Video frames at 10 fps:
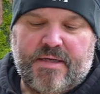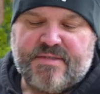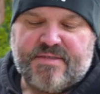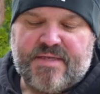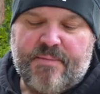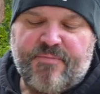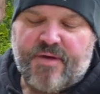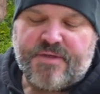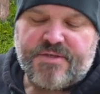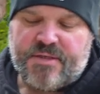it's the same
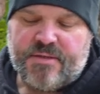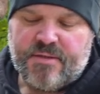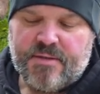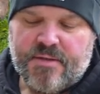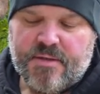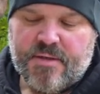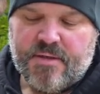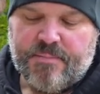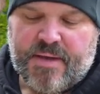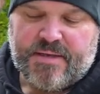function.
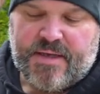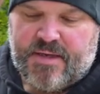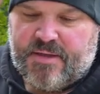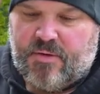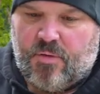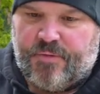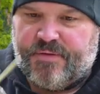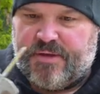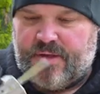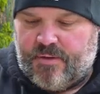Magnetic, holds
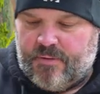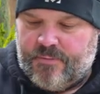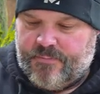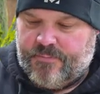a nail,